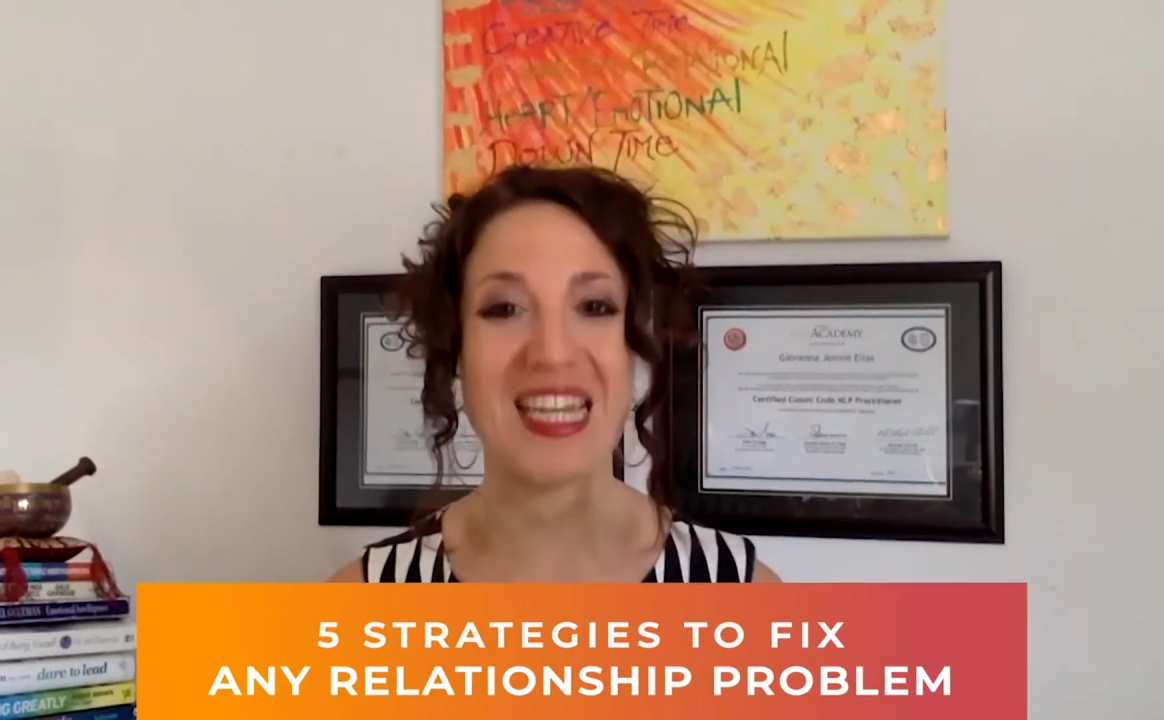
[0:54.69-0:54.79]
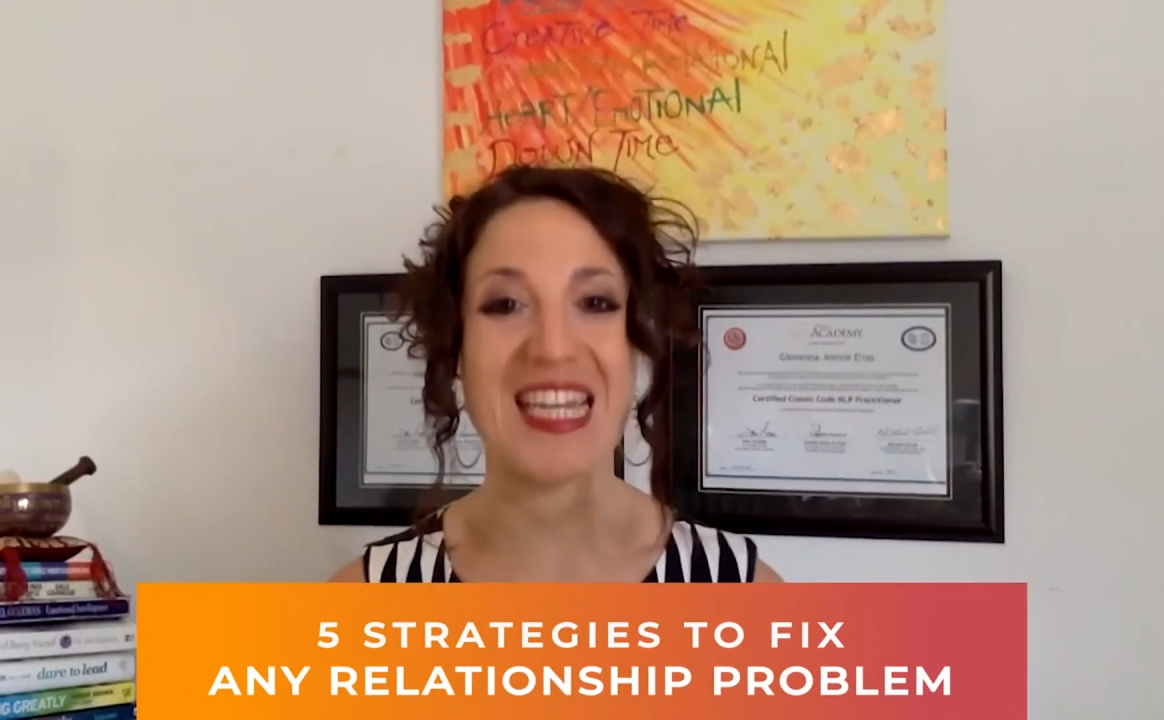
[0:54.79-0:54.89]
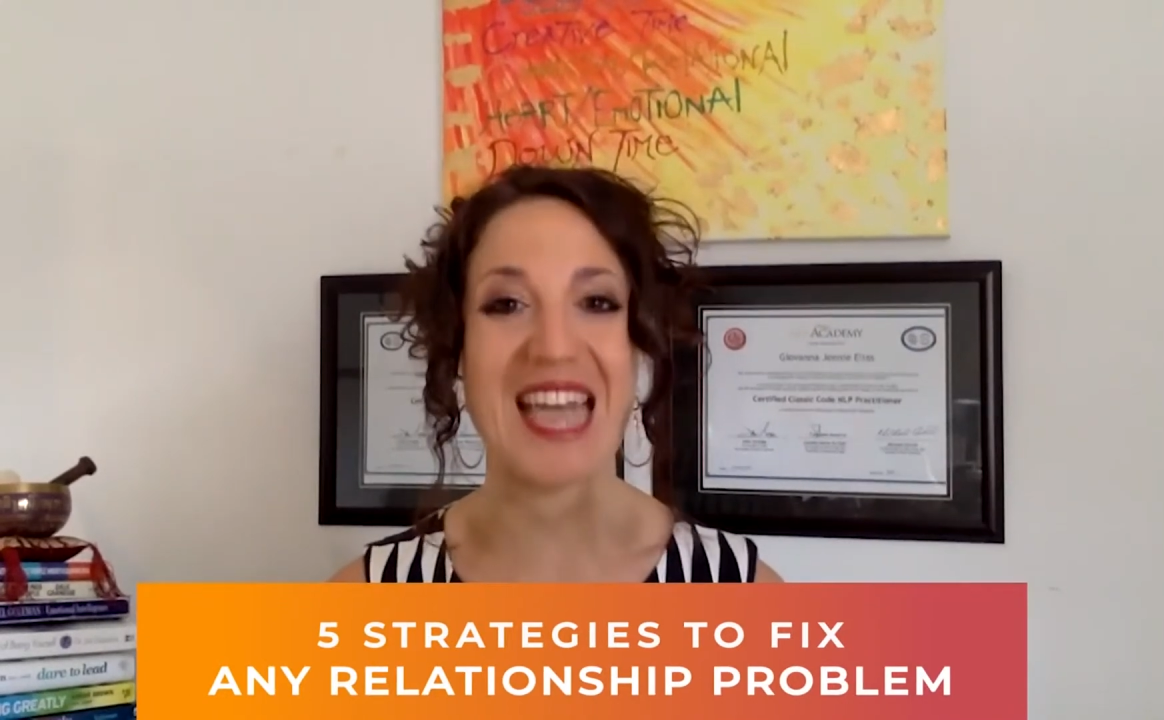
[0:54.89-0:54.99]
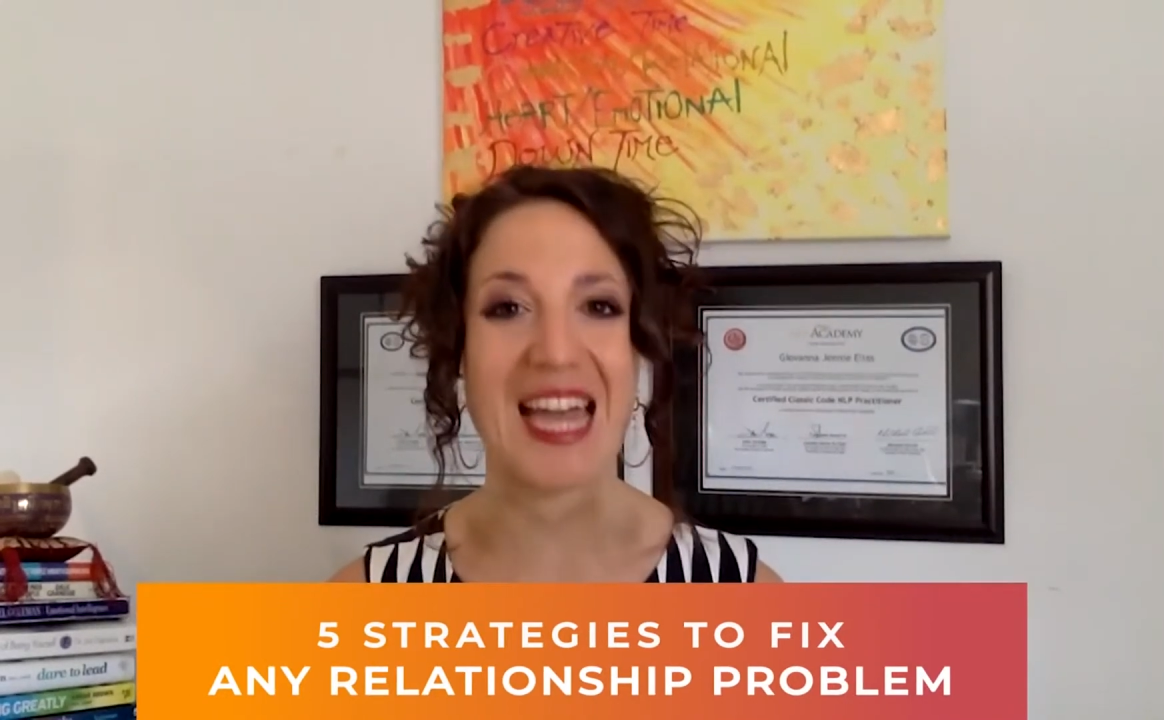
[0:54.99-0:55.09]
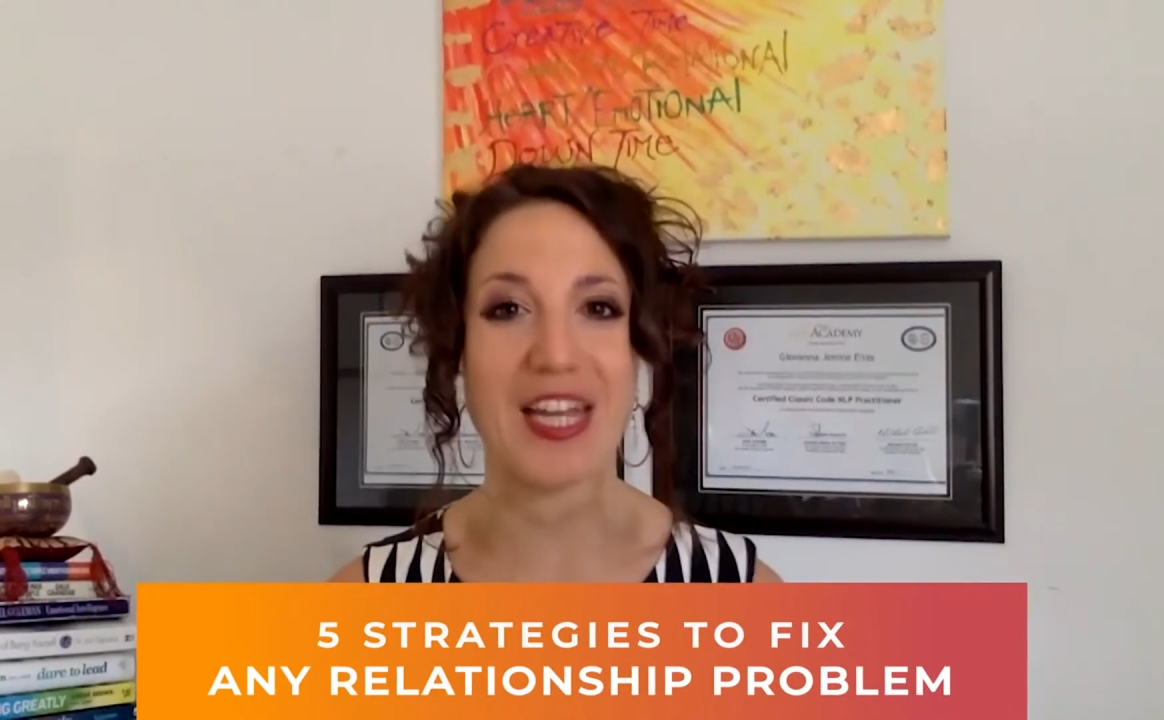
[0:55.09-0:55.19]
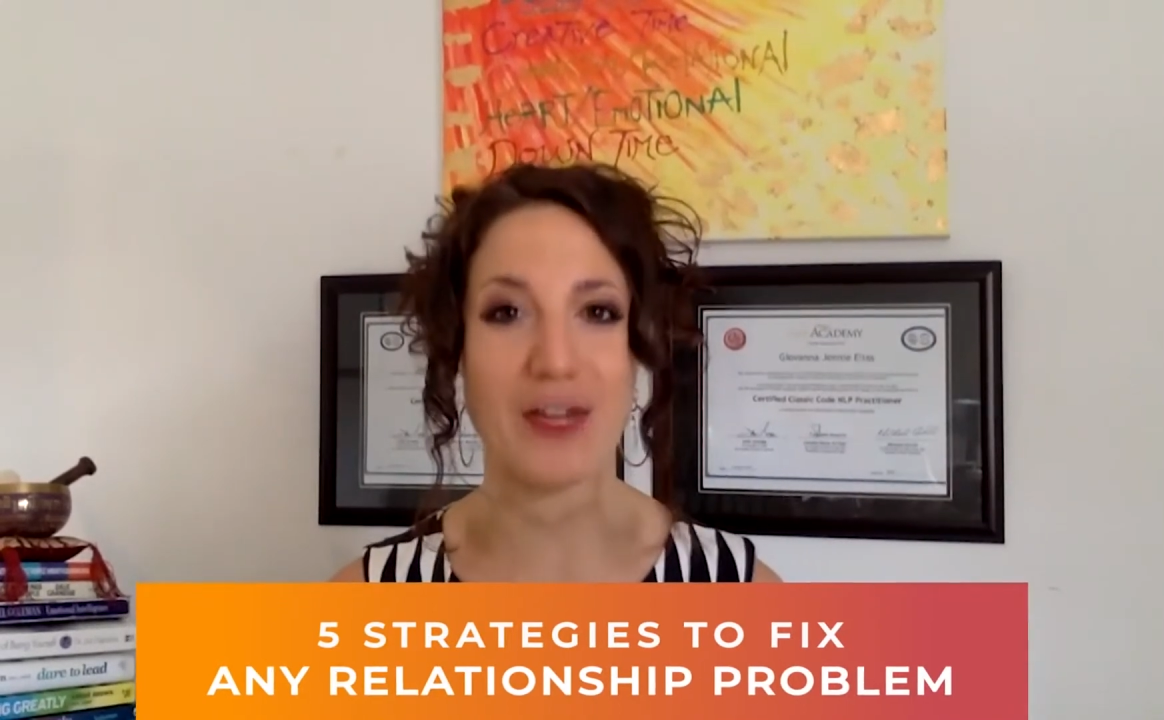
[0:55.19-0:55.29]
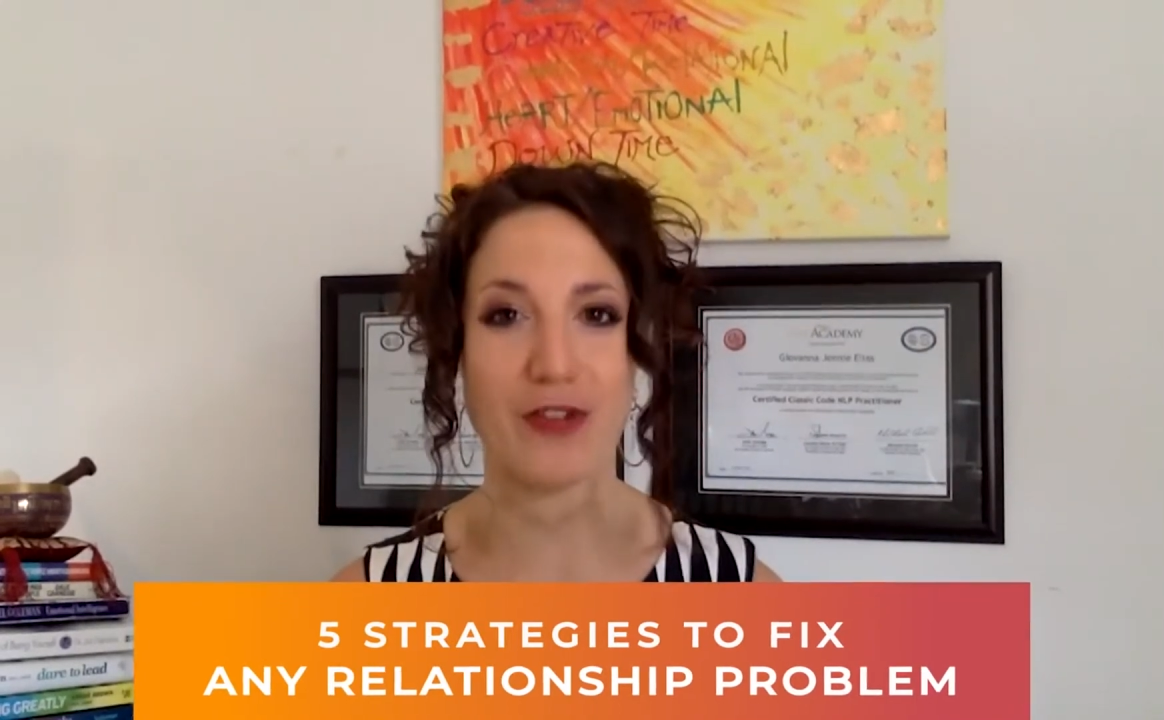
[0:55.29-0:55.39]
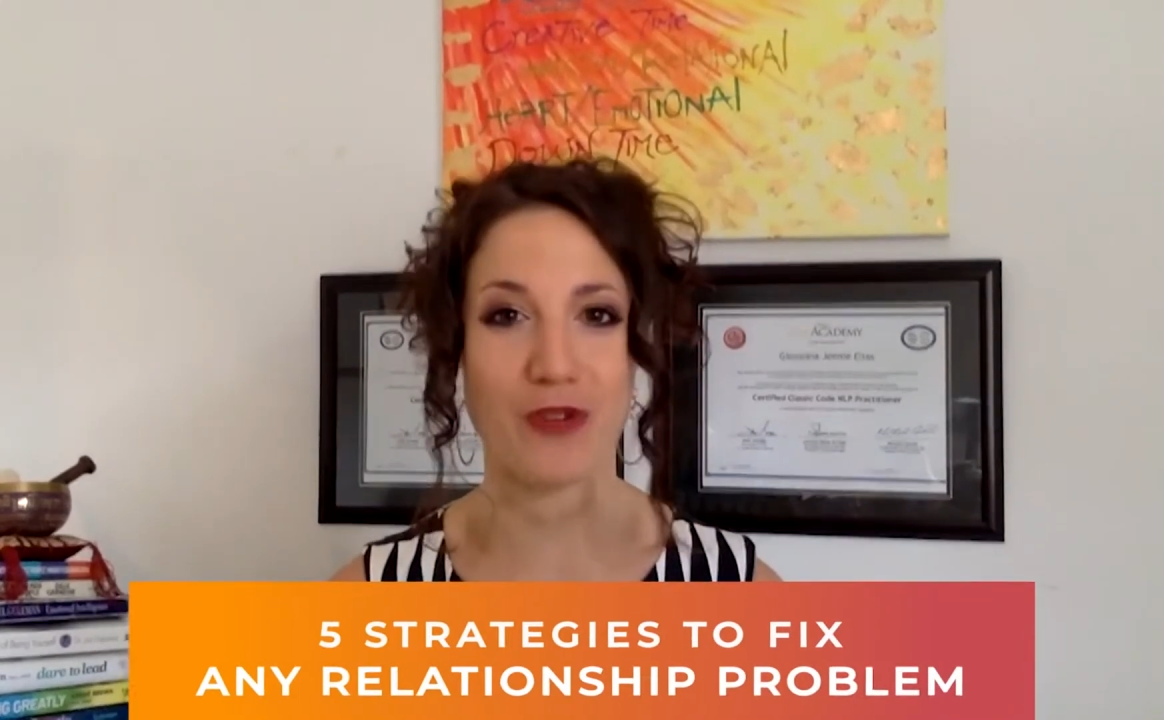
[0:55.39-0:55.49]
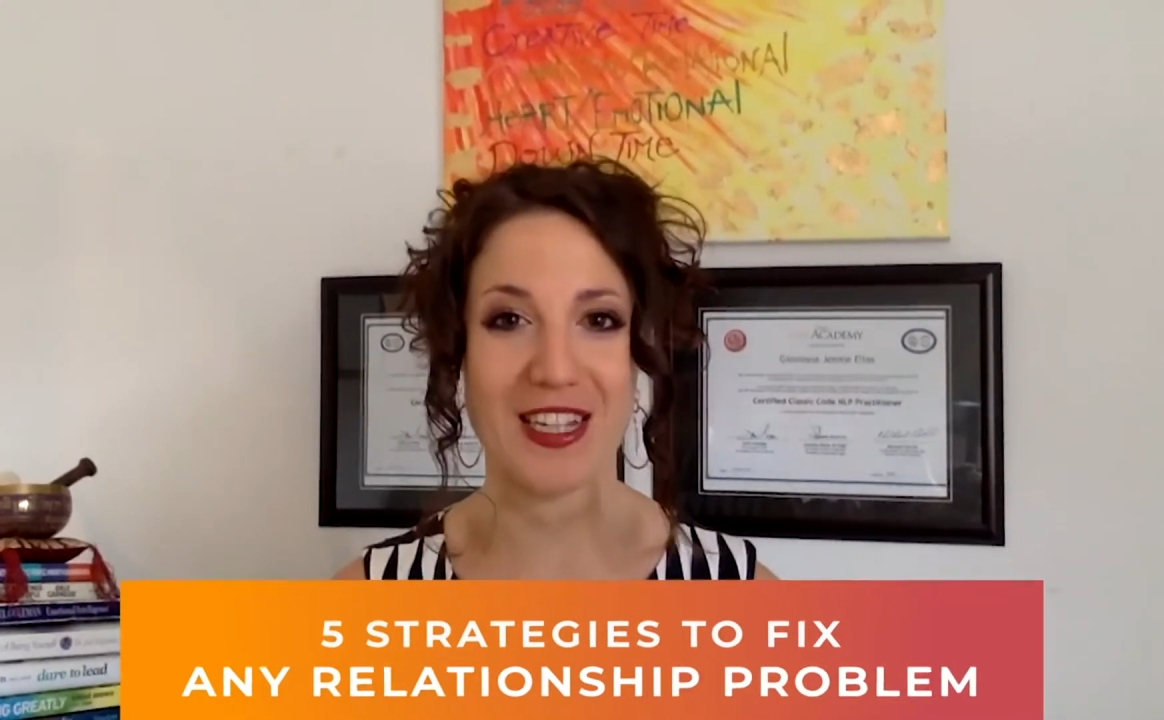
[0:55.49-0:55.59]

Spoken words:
in any of your